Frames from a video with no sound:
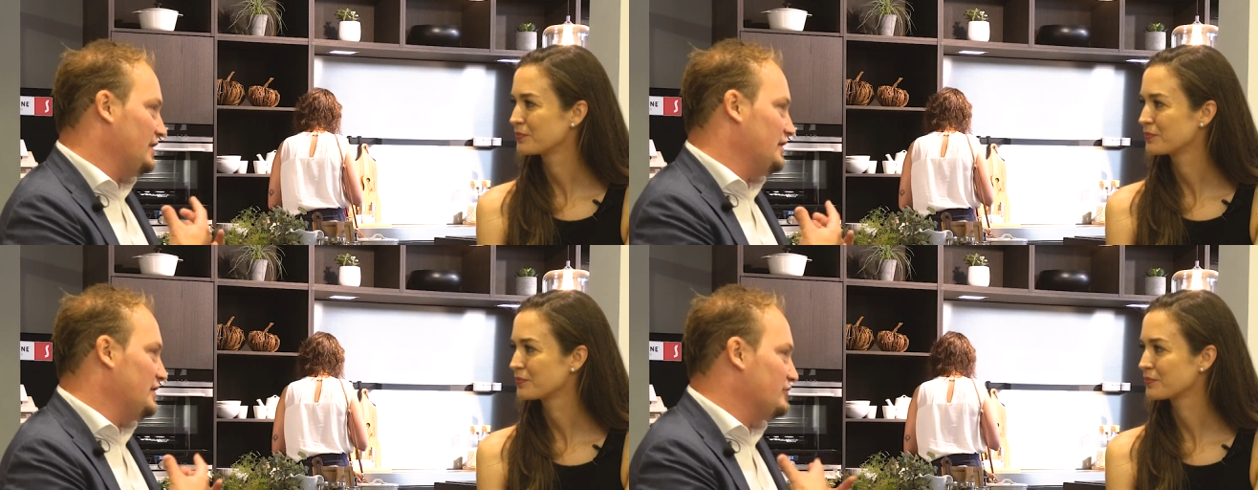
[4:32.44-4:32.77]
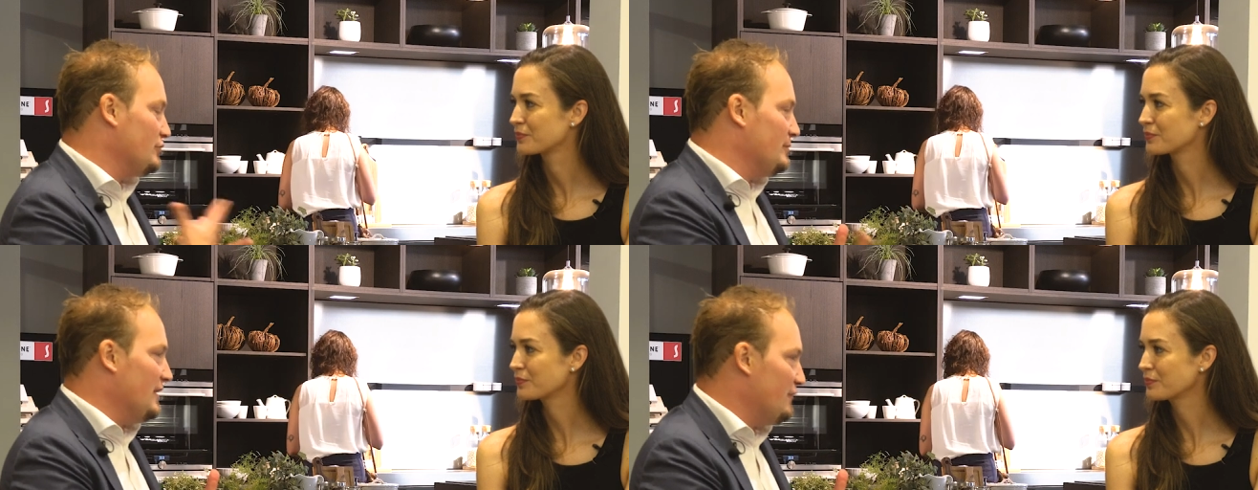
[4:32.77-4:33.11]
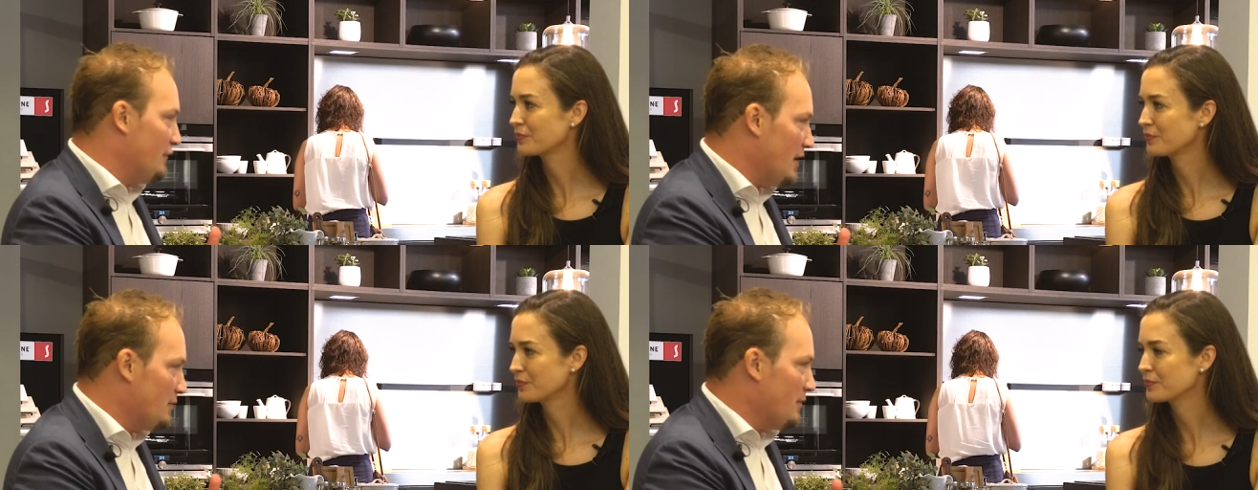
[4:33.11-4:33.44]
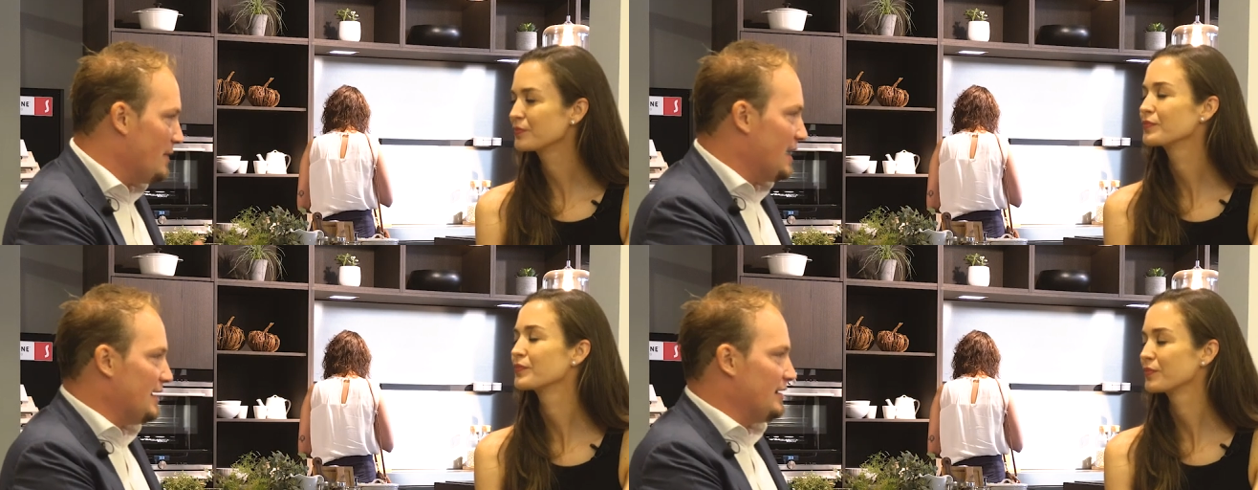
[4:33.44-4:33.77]
Speaker 1: uh, to me very
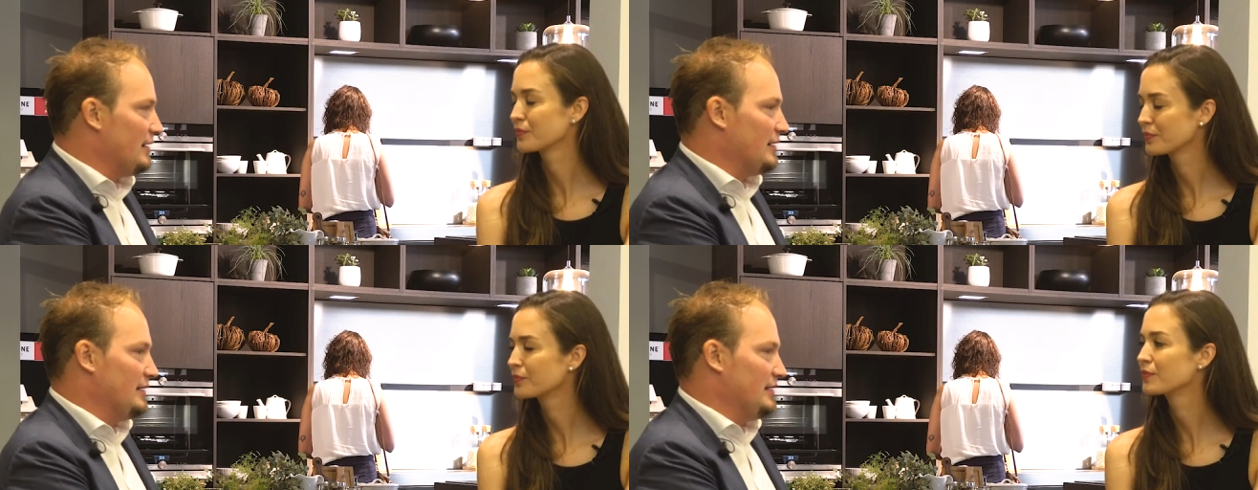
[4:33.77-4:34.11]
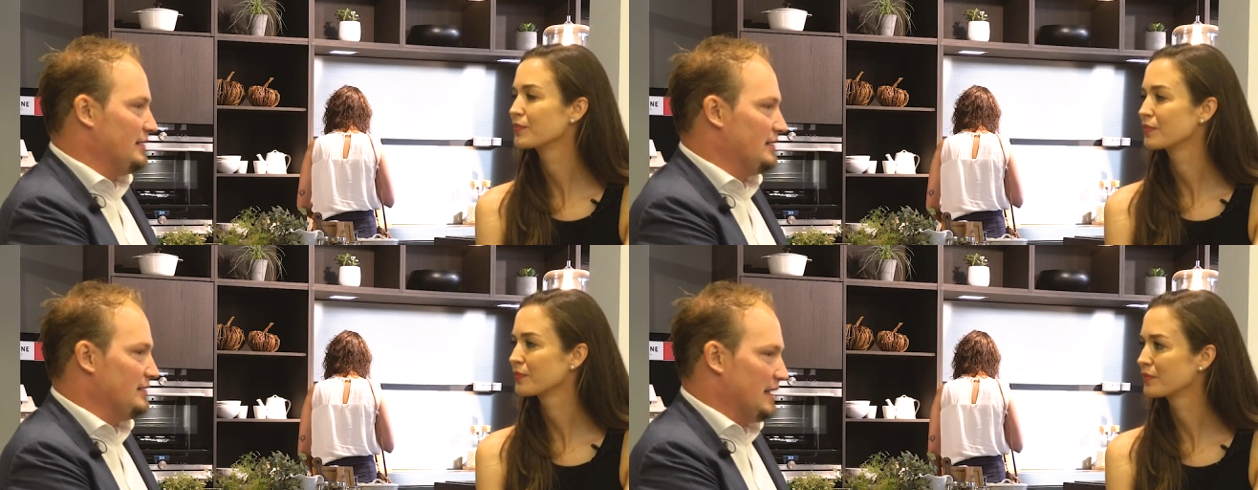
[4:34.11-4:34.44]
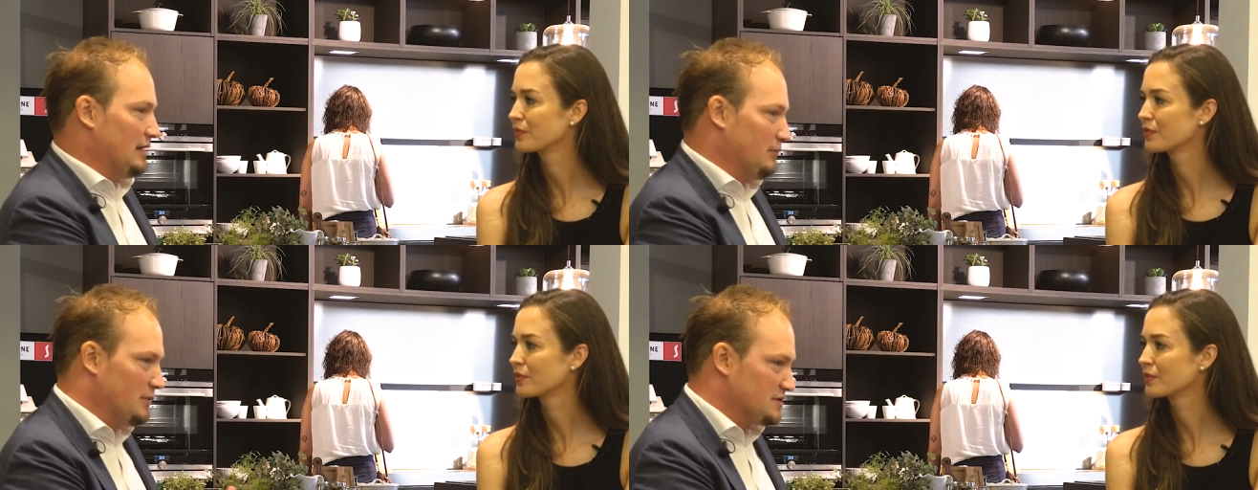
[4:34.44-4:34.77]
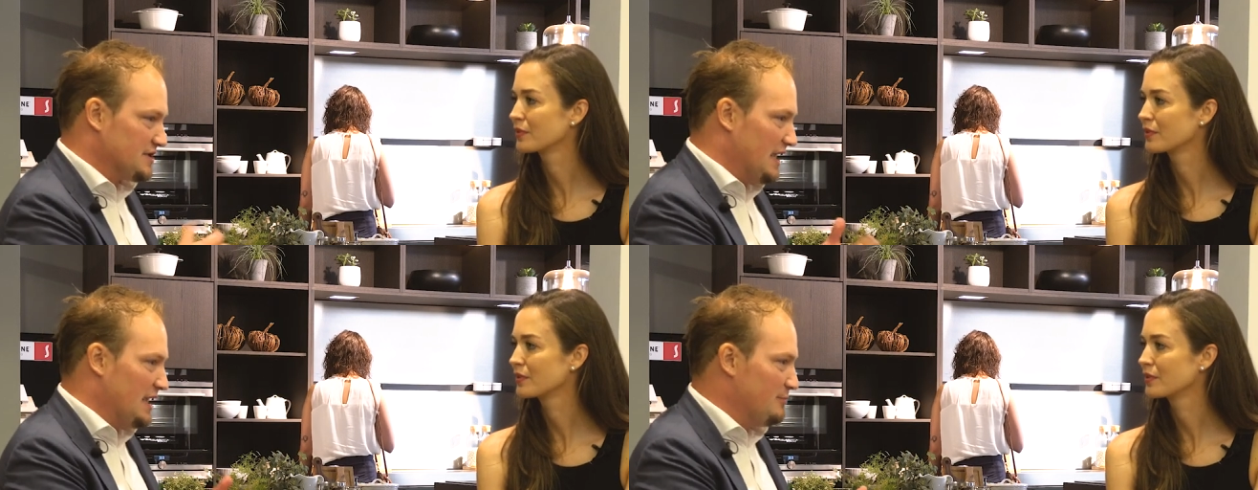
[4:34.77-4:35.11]
well uh, that I
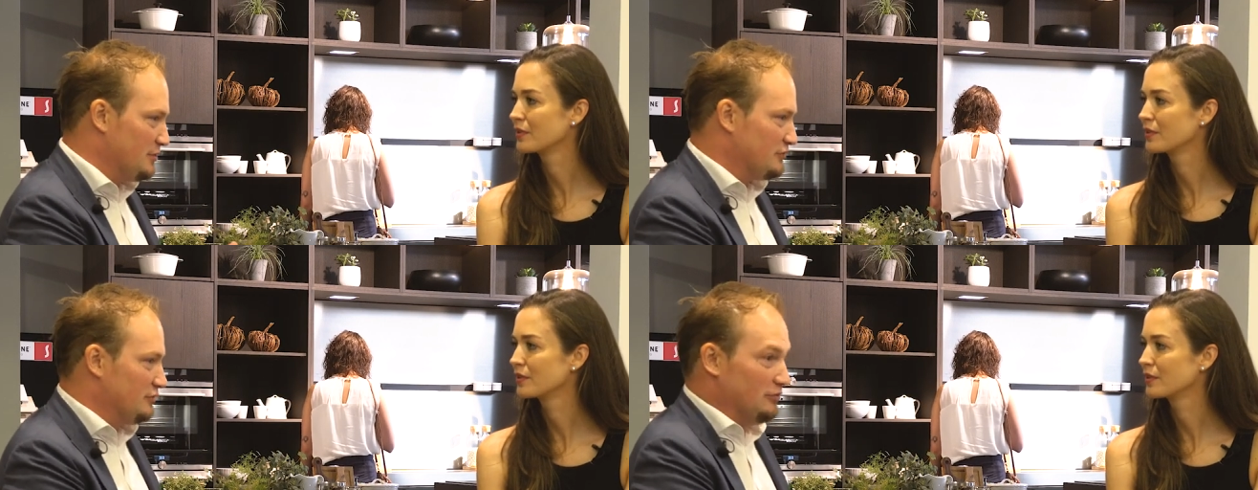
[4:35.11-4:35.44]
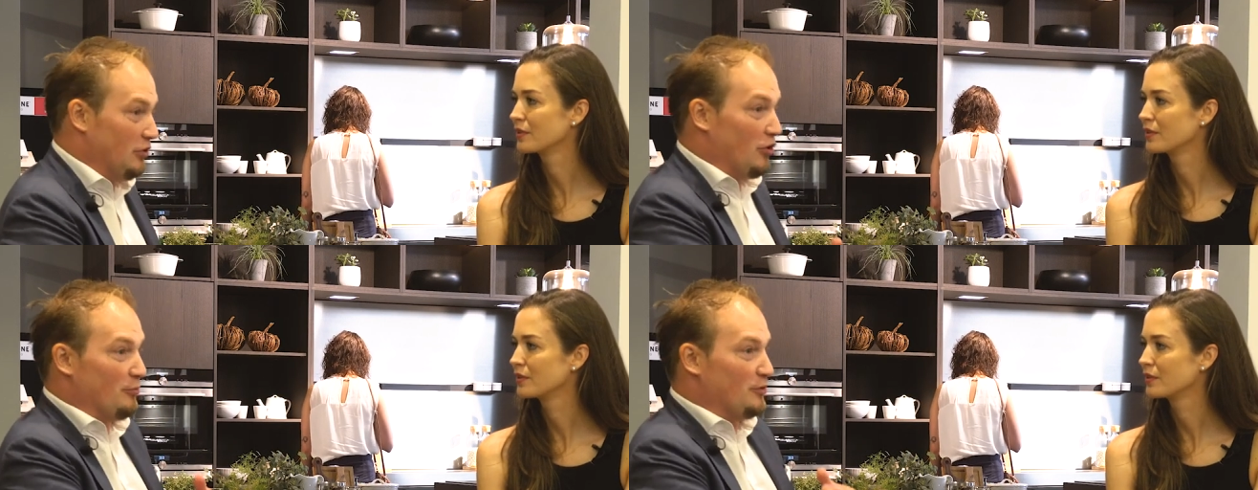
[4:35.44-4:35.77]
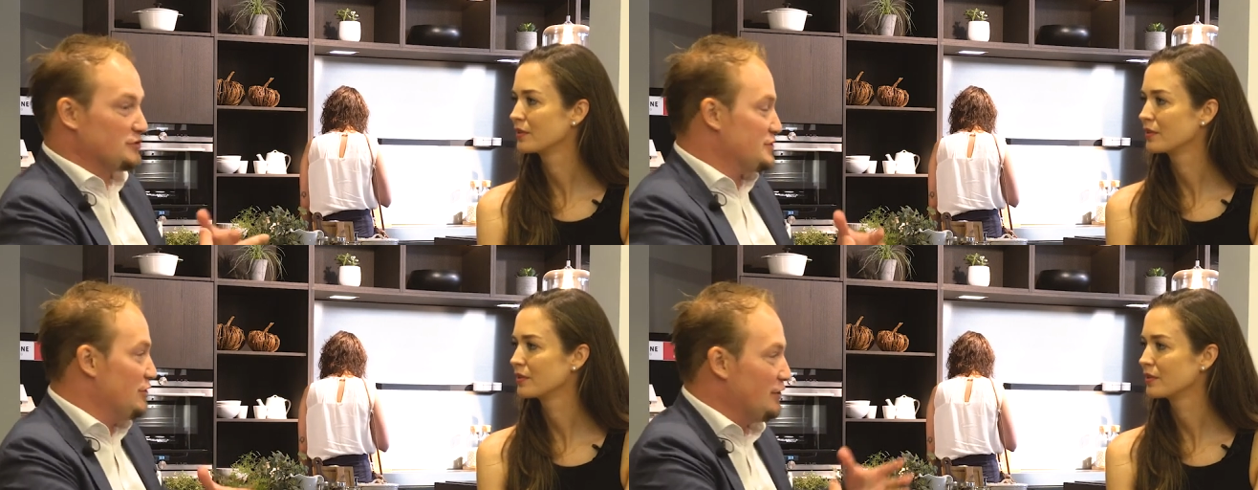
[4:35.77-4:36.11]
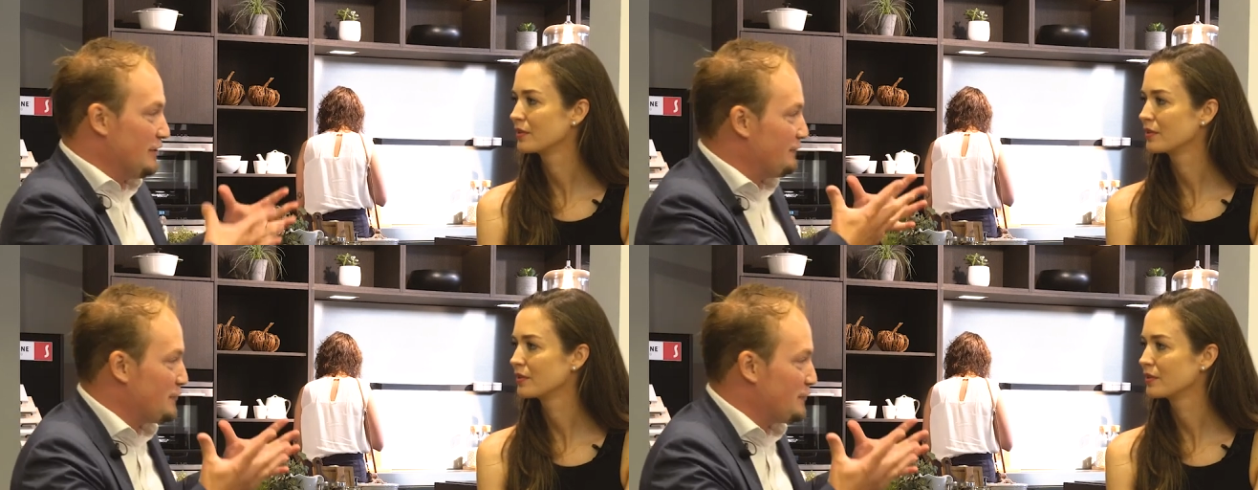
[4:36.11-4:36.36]
was able to almost learn it